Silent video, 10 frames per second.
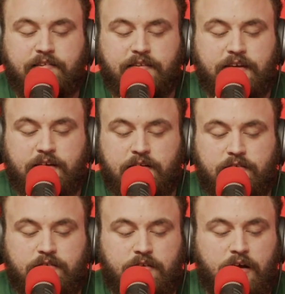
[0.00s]

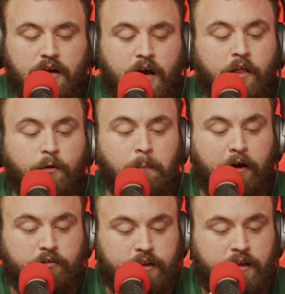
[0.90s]
sees another
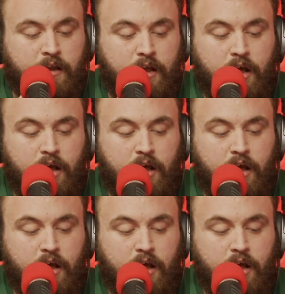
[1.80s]
Mountie,